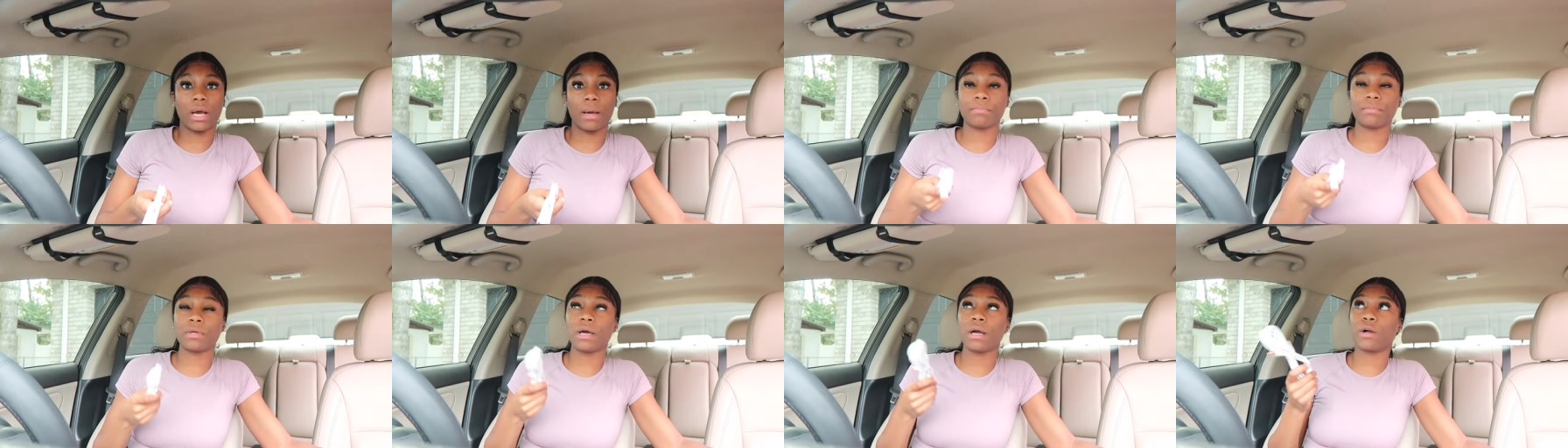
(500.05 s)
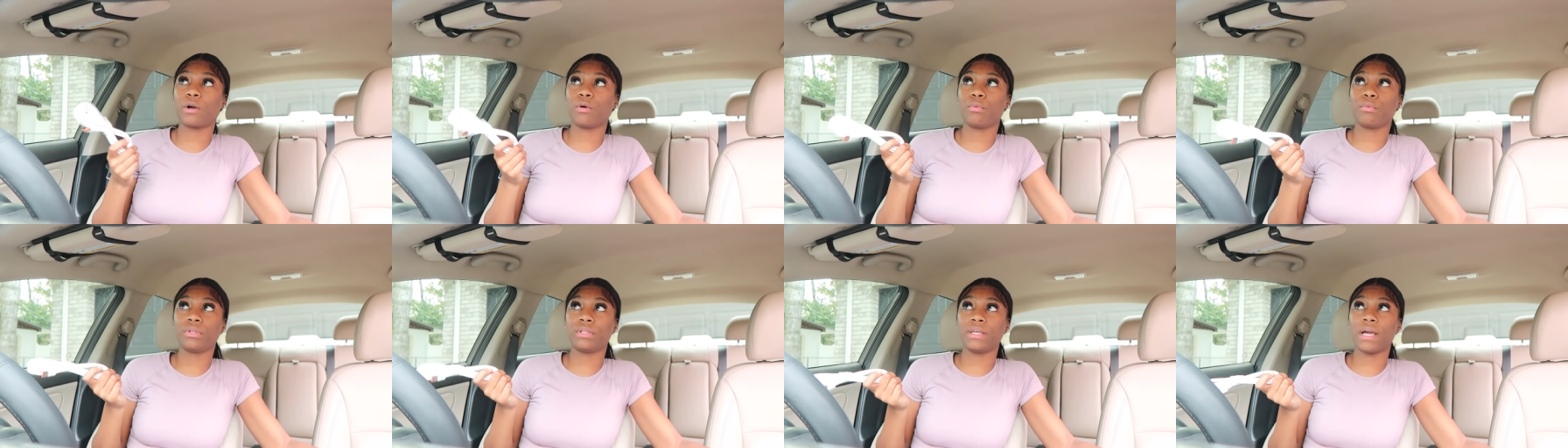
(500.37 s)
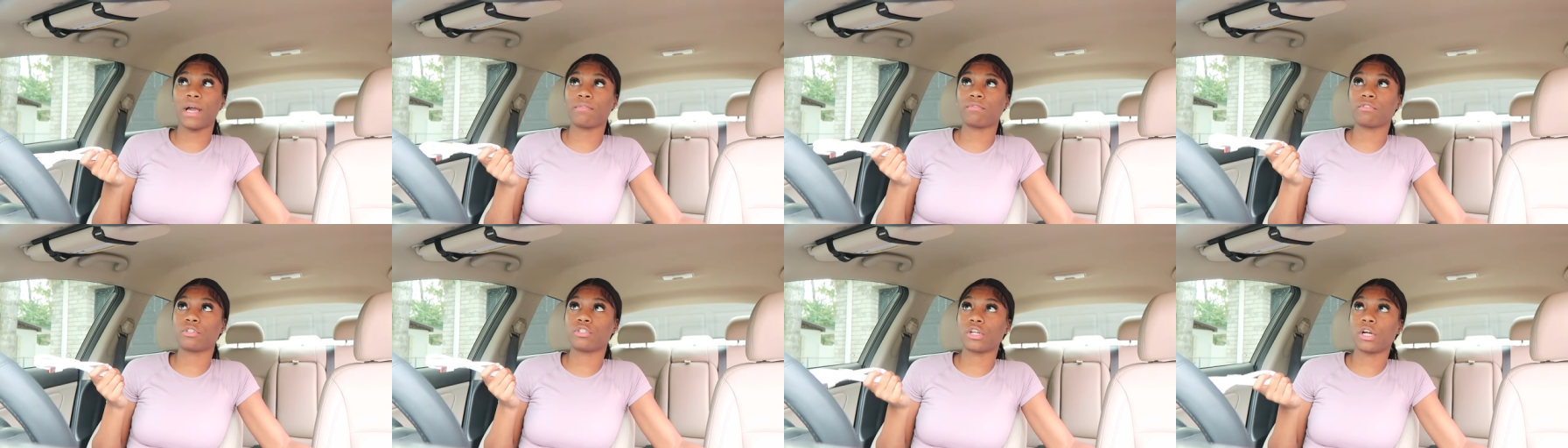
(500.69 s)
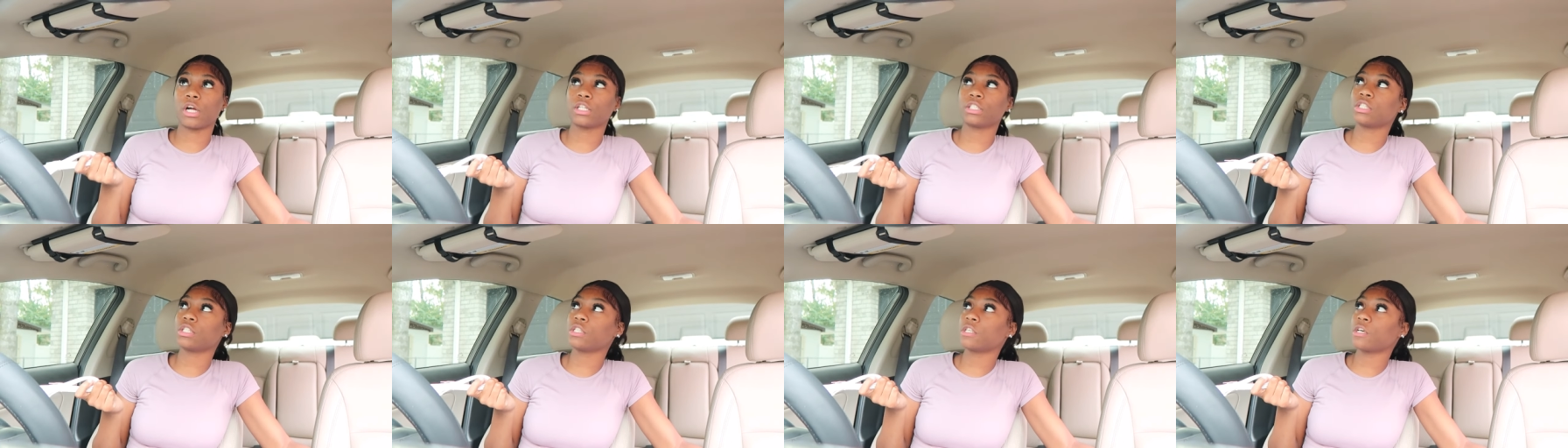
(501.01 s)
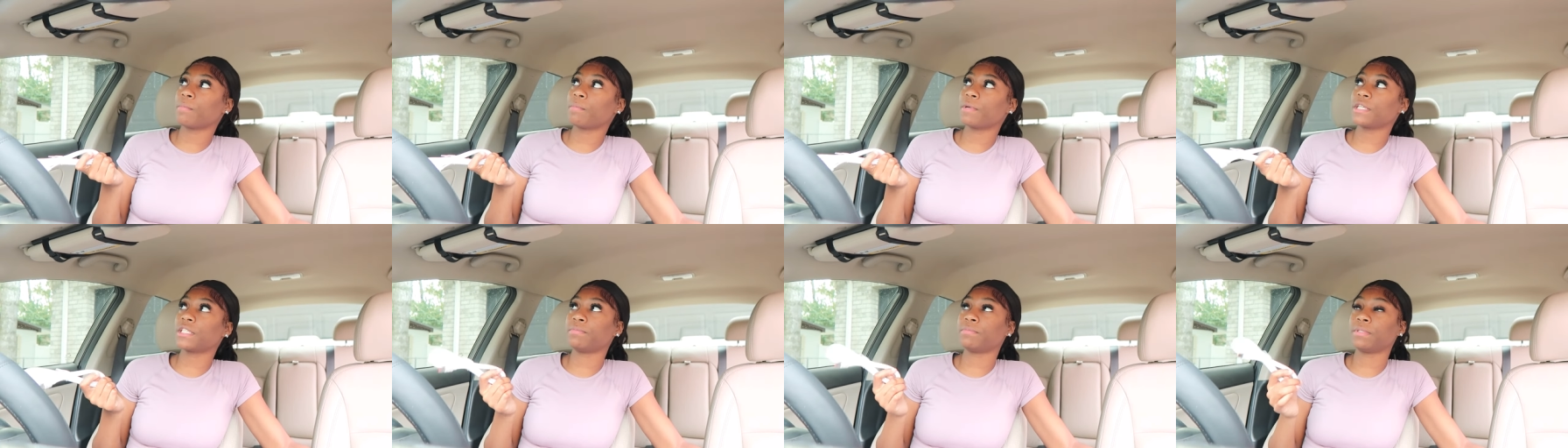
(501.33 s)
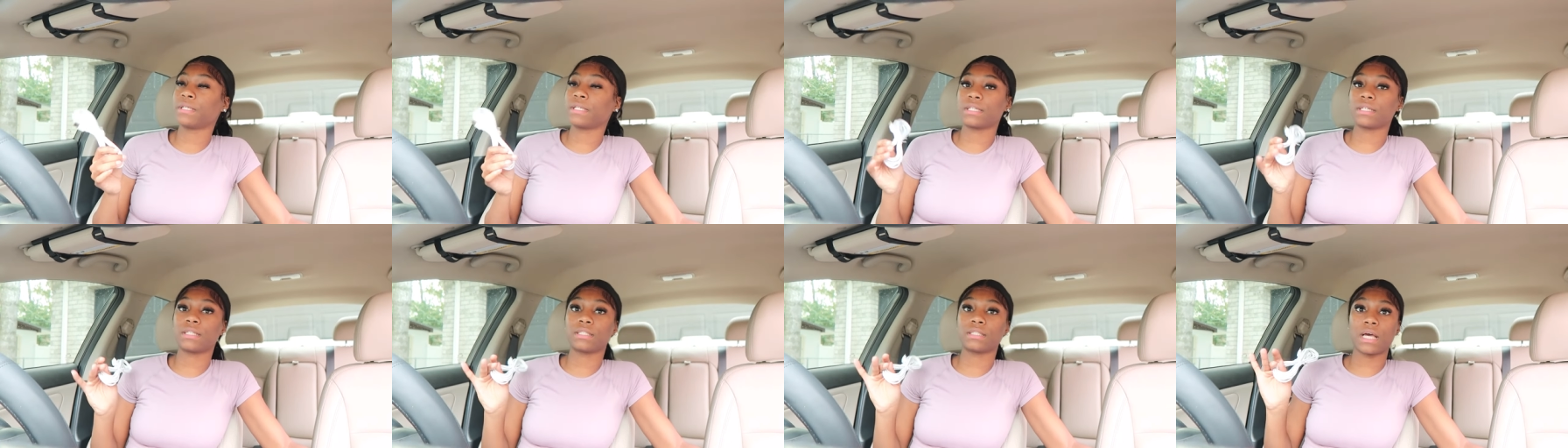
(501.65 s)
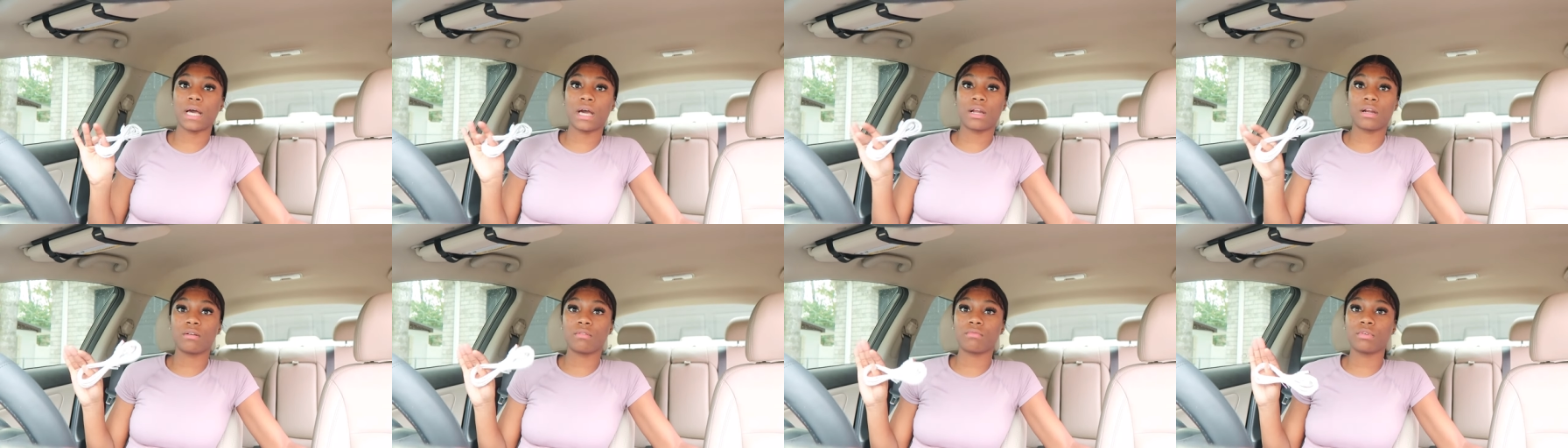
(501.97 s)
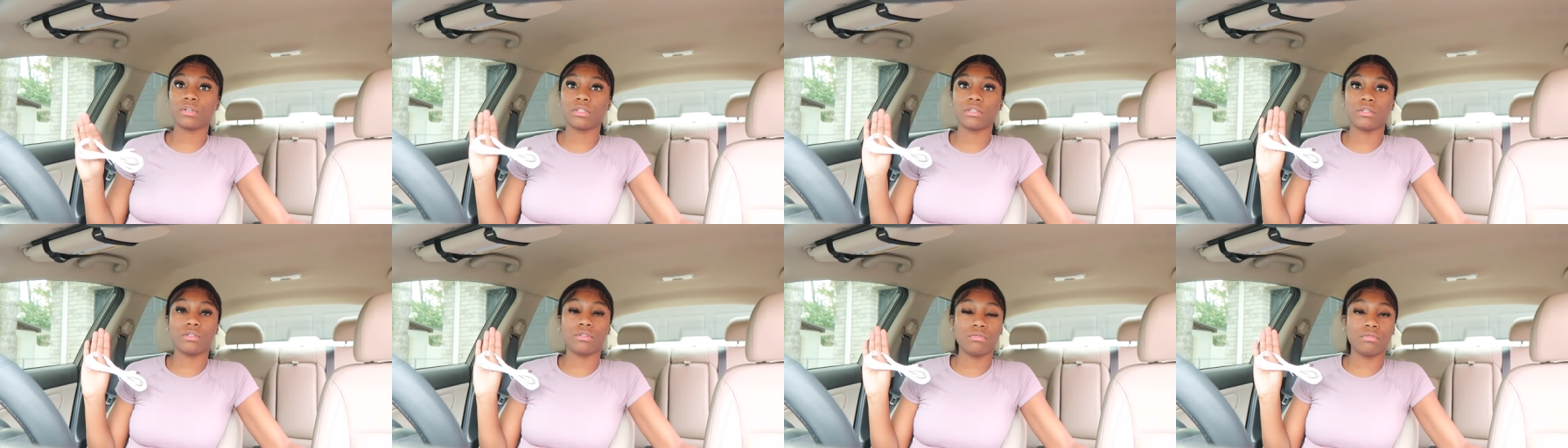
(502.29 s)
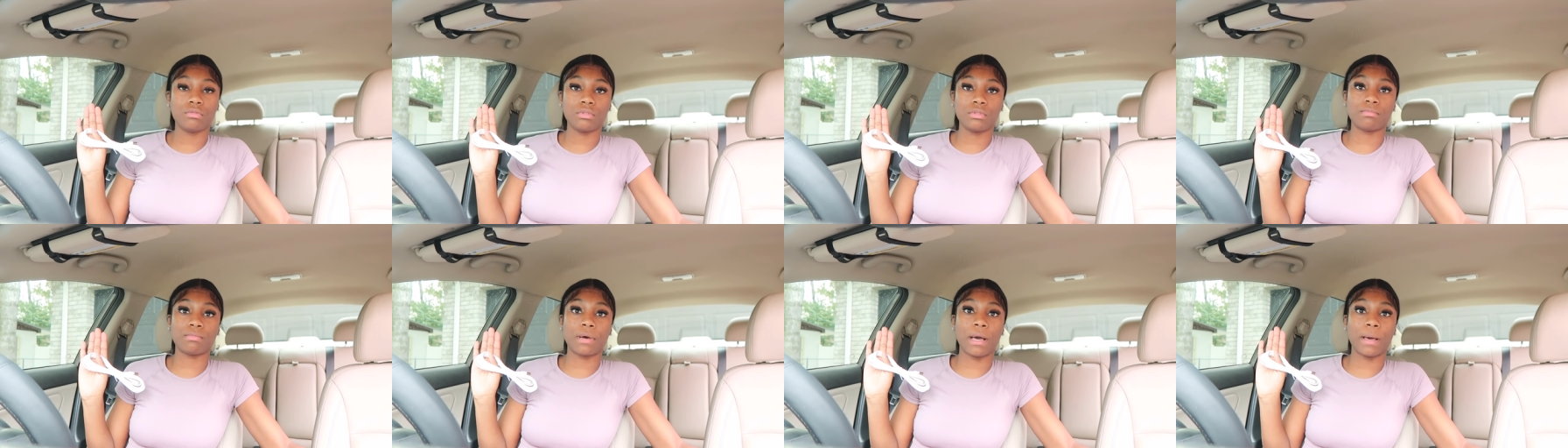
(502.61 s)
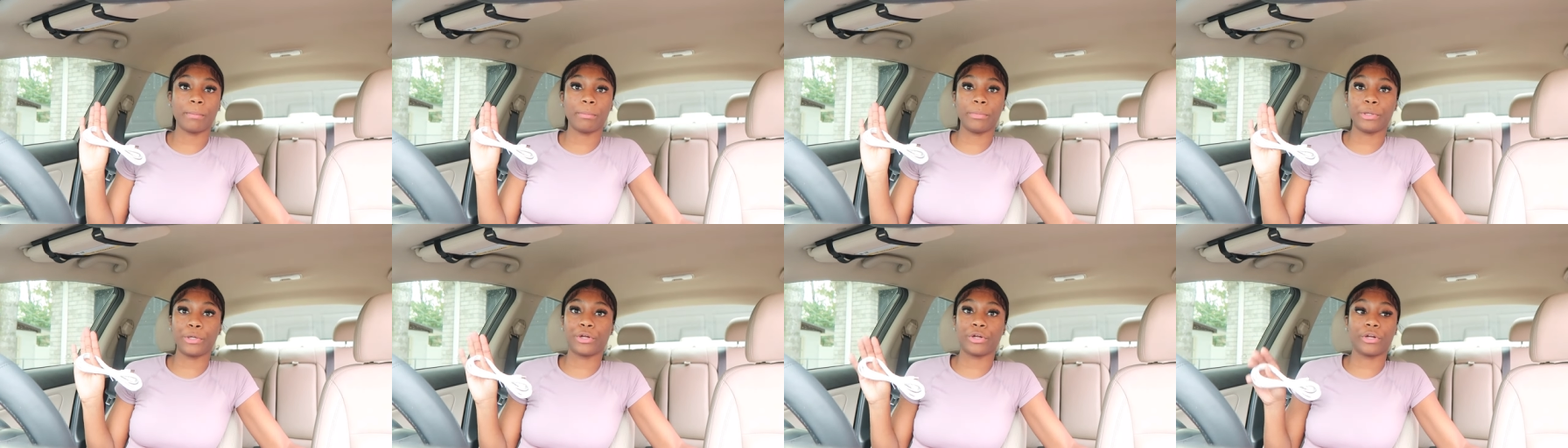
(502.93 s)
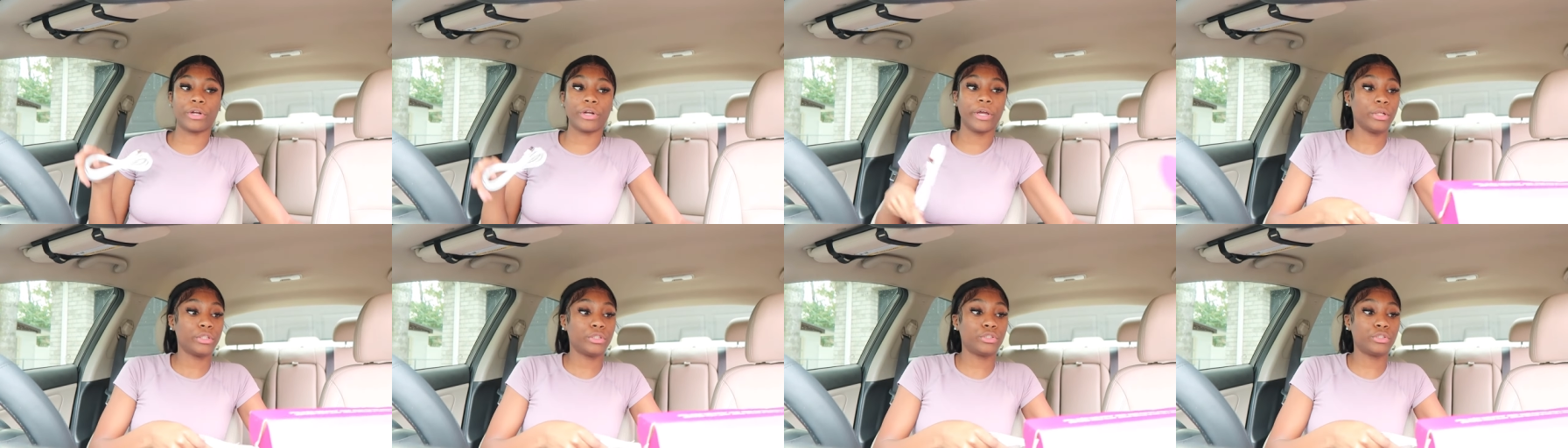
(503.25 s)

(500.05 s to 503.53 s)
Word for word: i'm not gonna really have to charge it so much because i don't really use my mirror